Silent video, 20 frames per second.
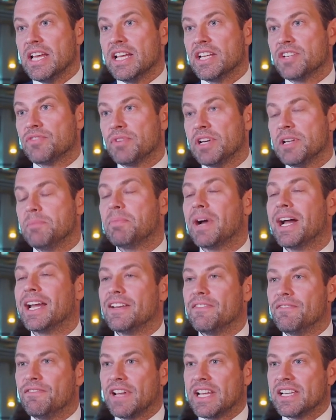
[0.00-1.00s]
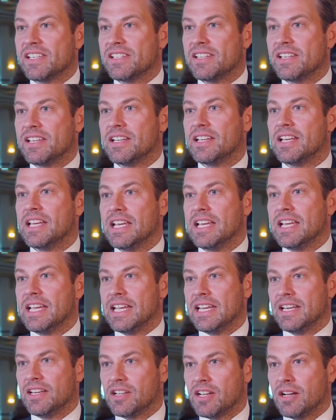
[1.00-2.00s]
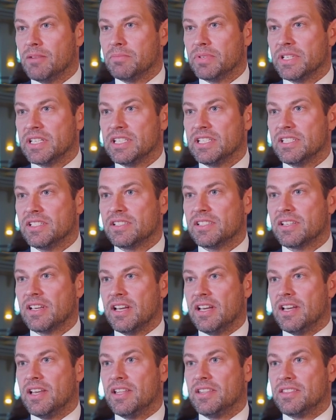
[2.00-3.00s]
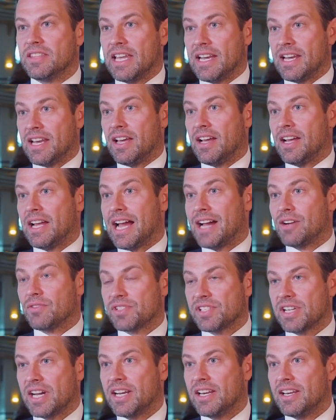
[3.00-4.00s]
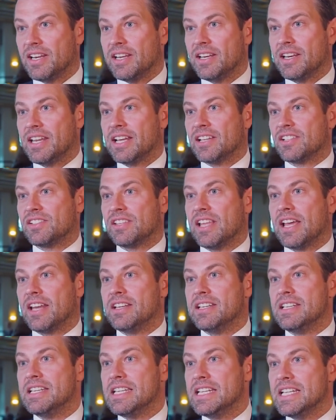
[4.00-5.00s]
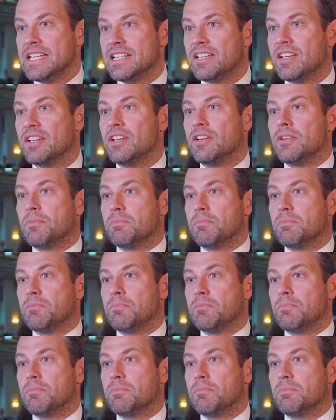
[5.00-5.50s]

is really by investing in companies that lie outside an index that need